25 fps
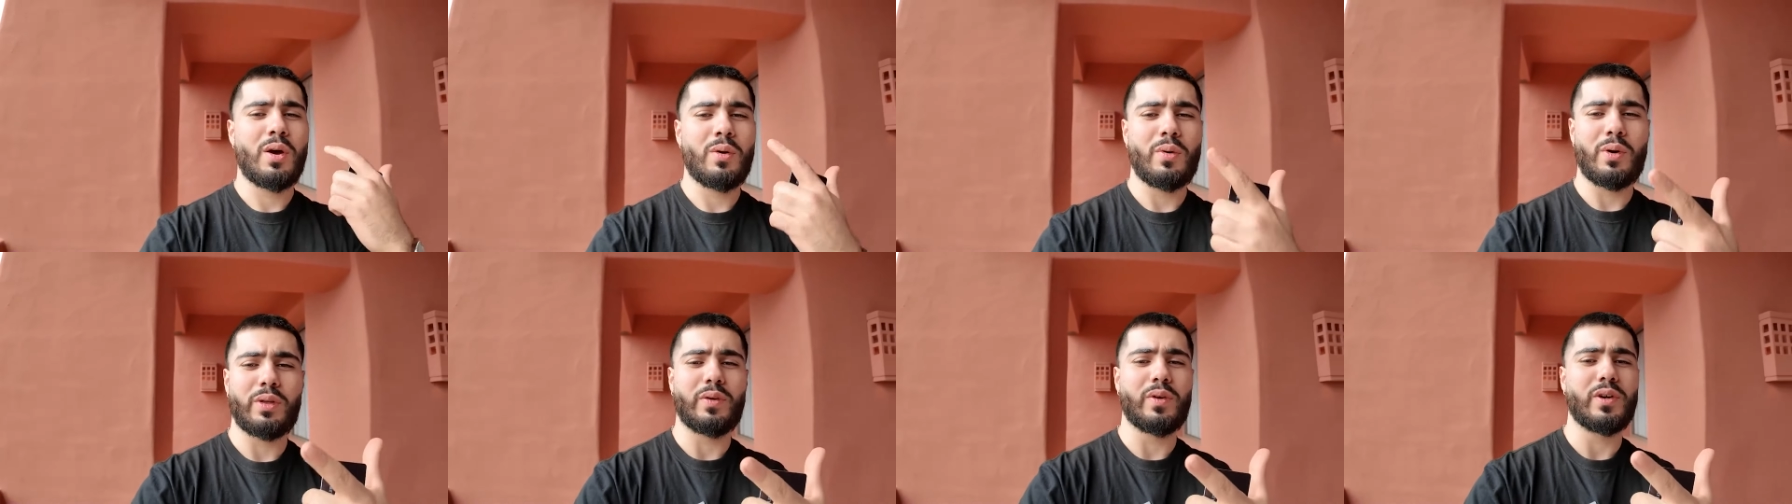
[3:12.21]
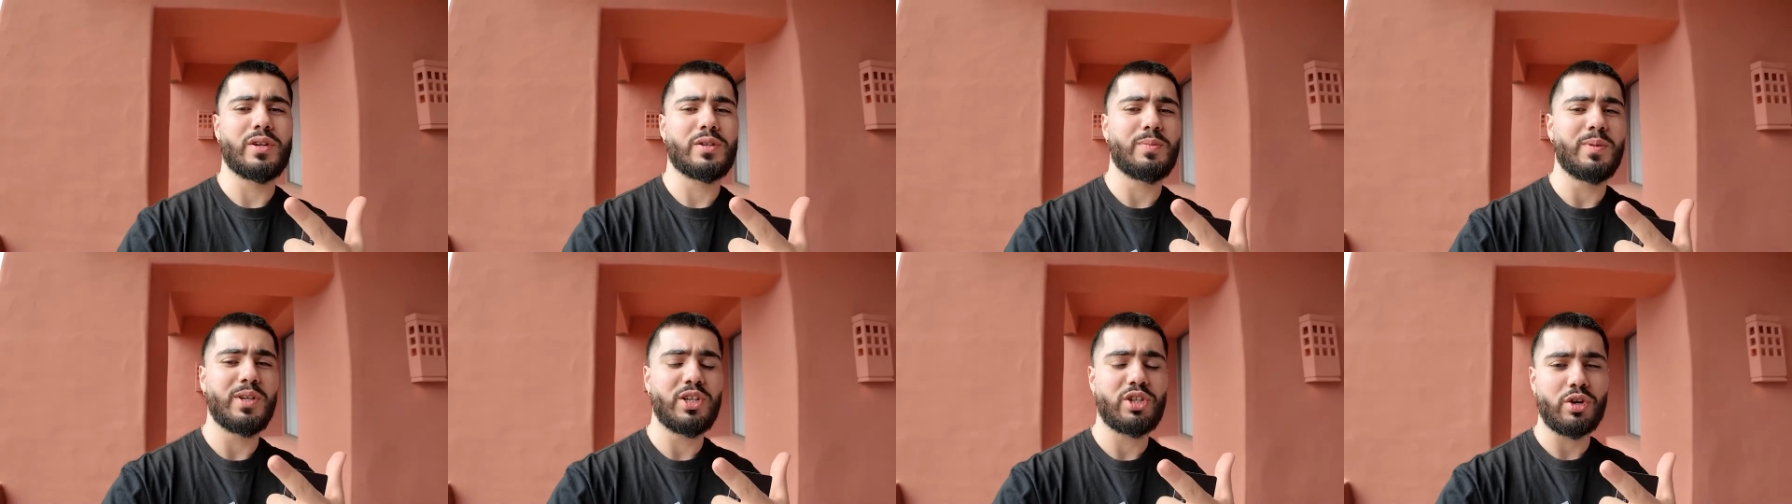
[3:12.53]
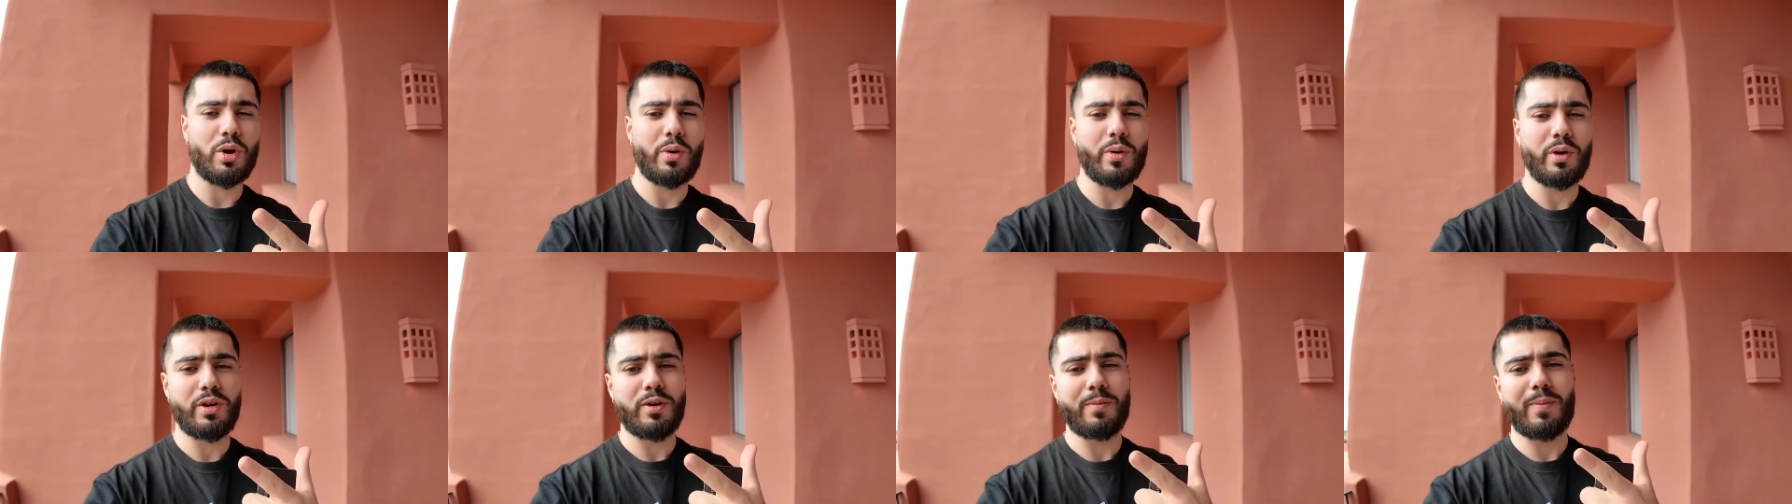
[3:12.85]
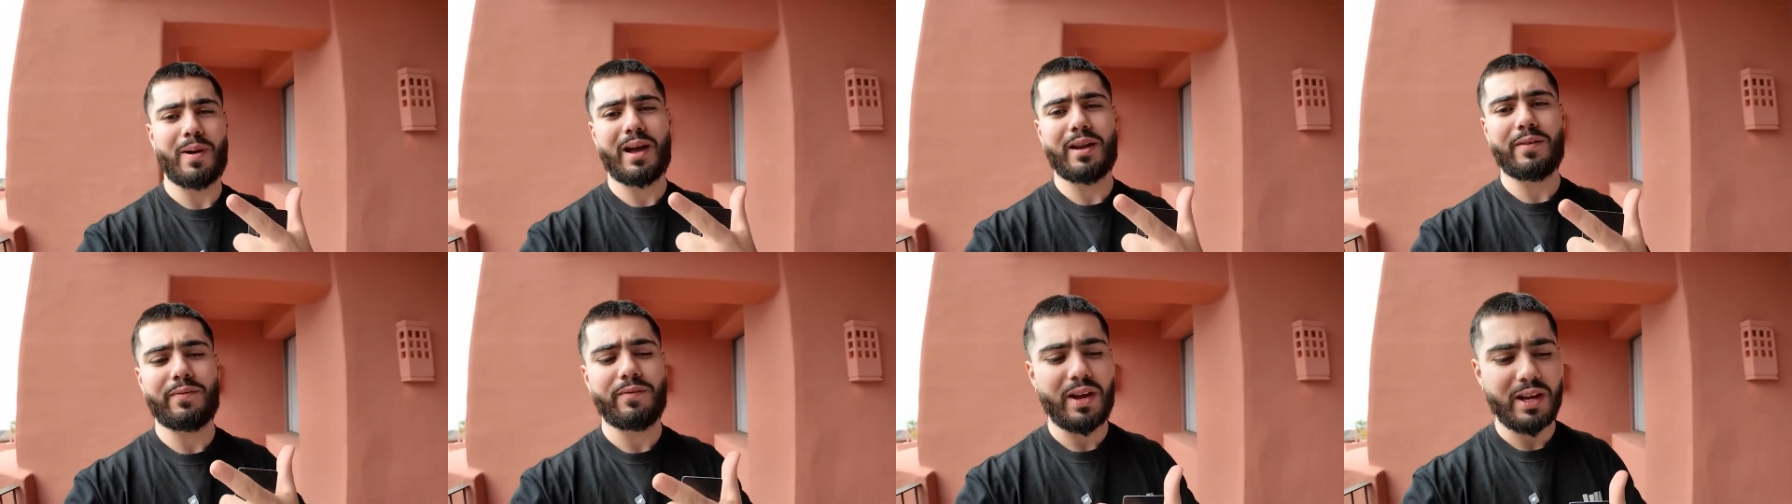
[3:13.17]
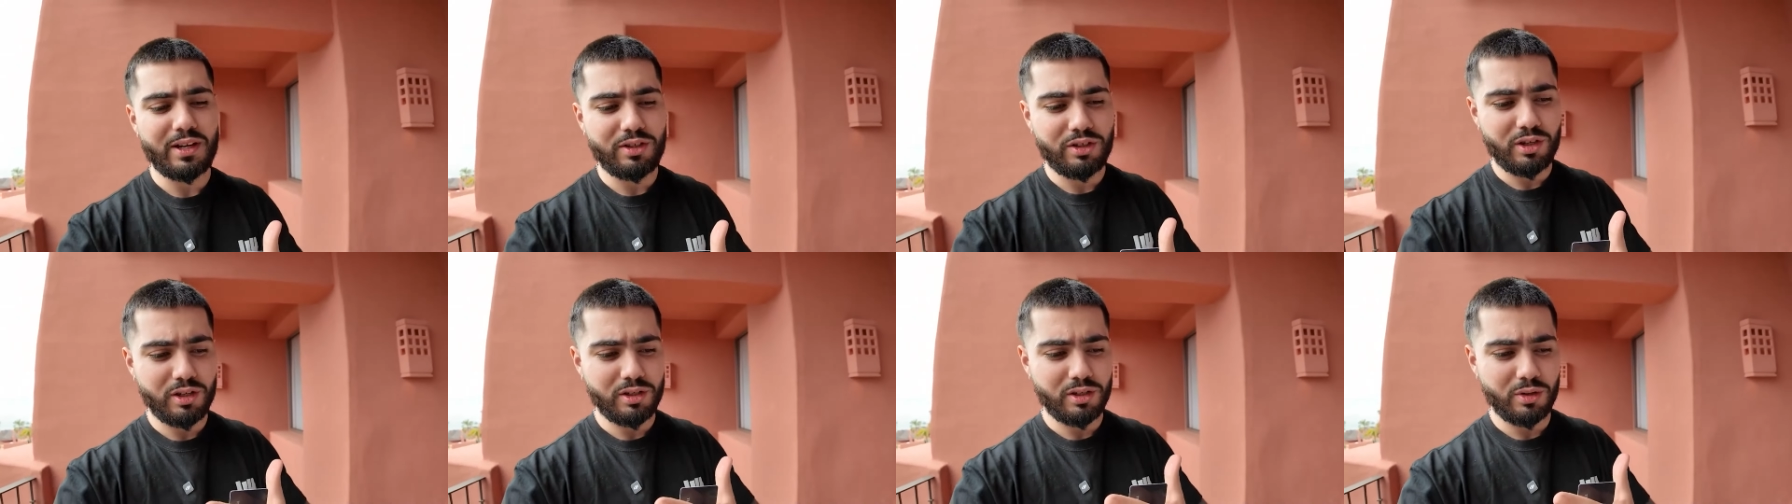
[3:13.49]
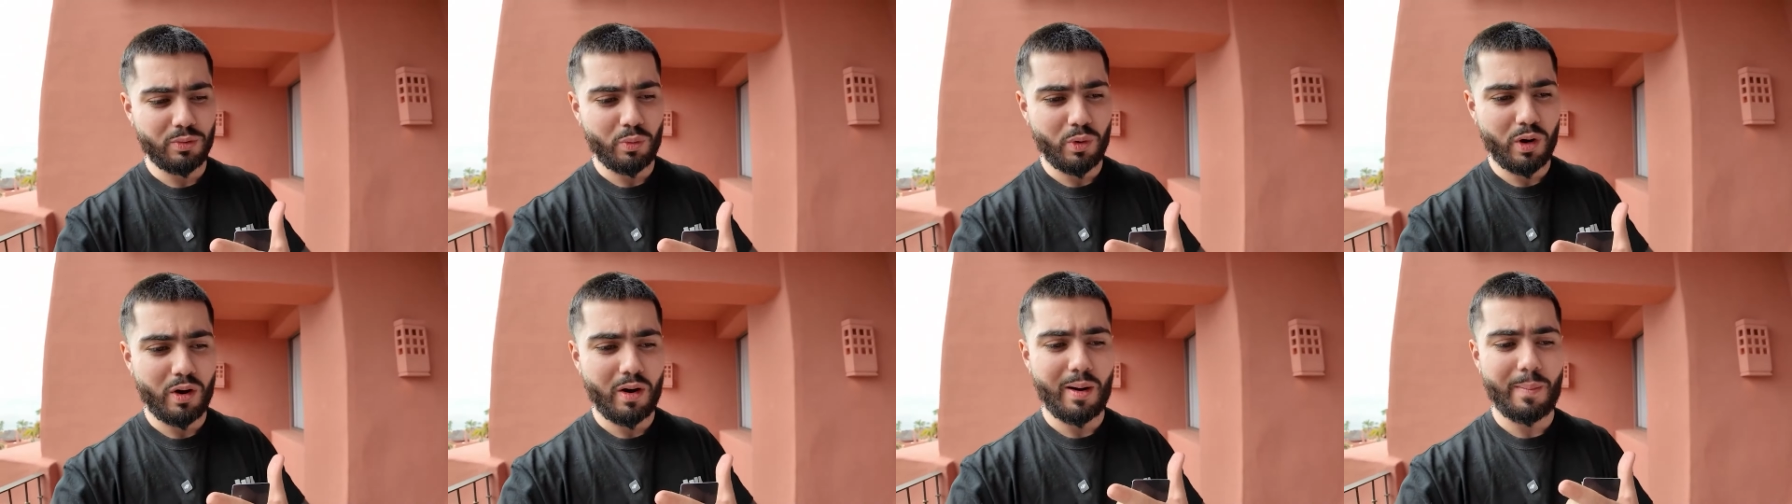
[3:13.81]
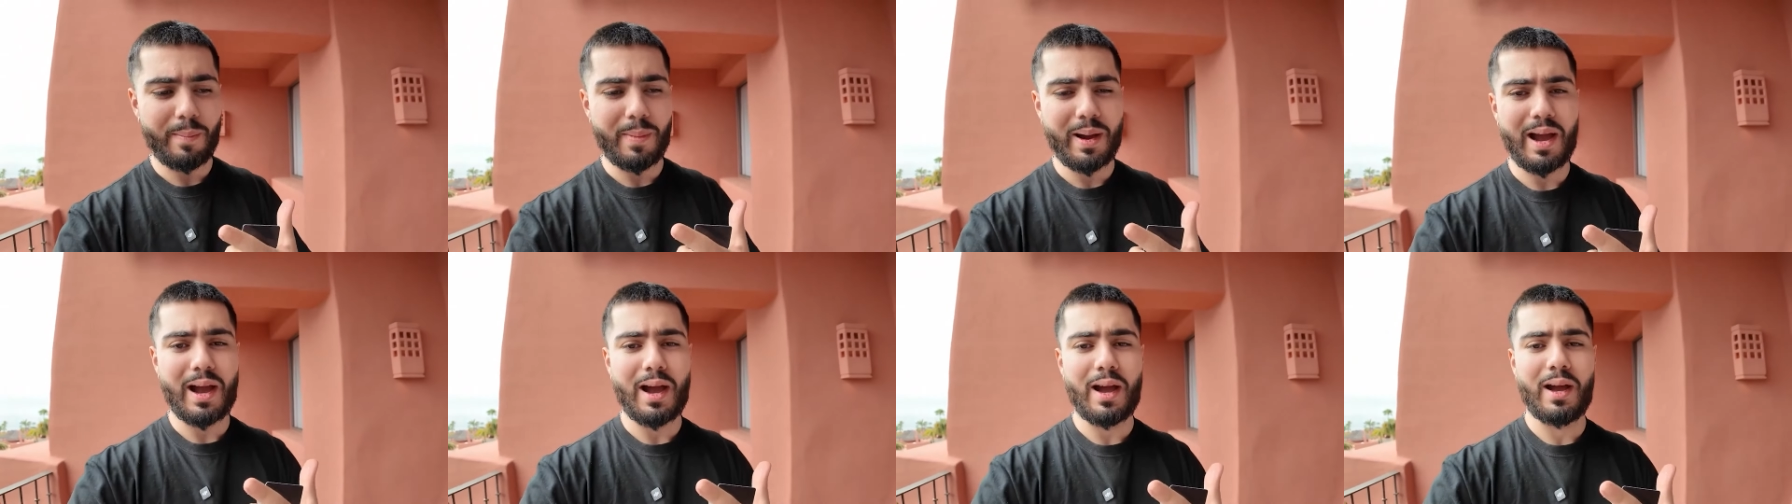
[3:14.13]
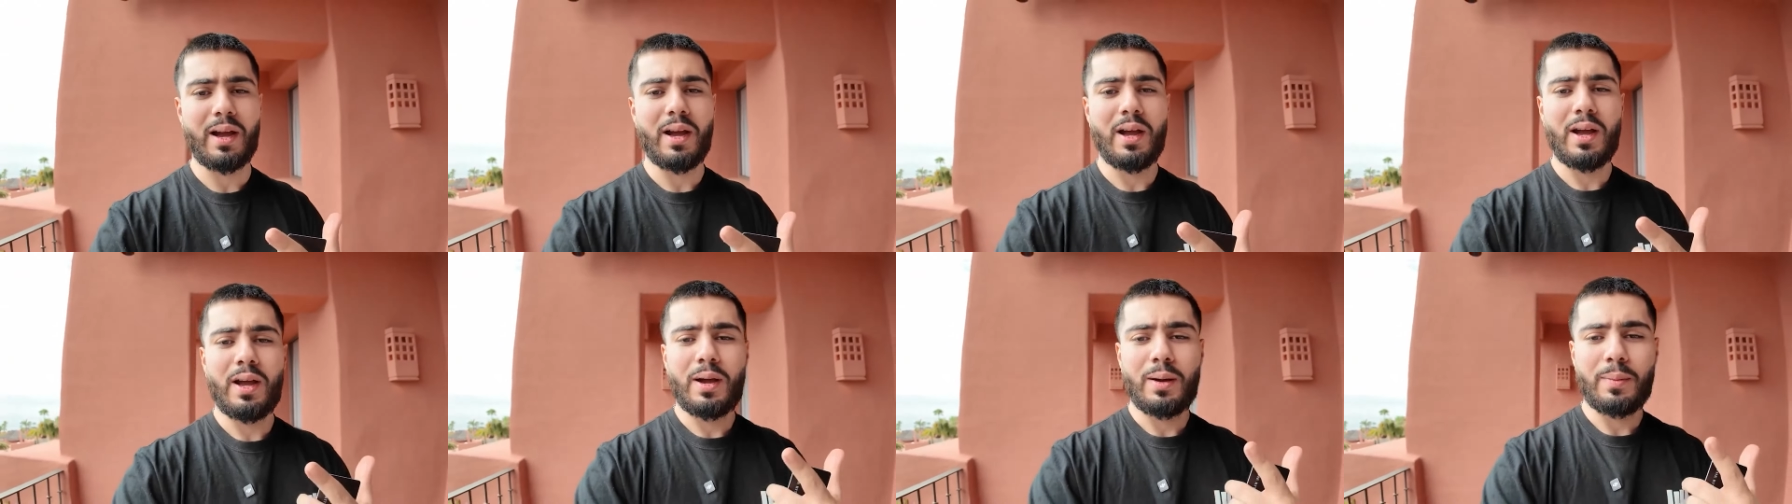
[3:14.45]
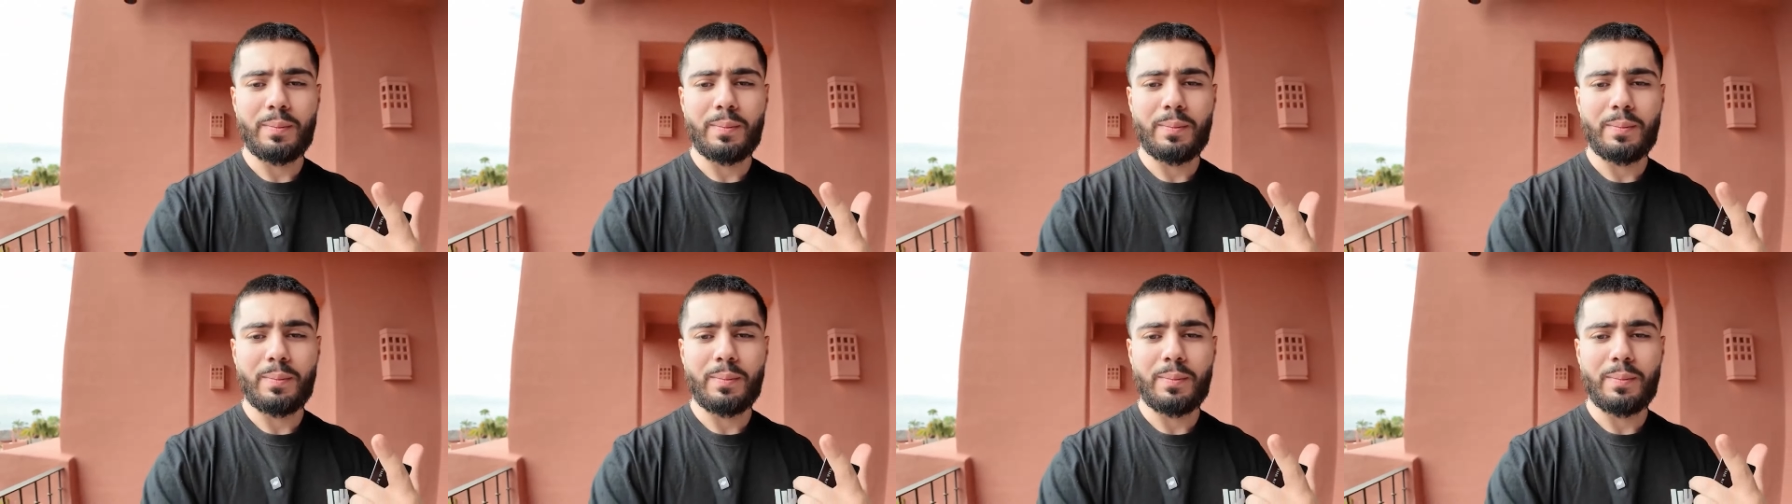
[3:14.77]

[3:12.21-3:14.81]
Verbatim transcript: whether it's me showing you my adventures and where I'm at.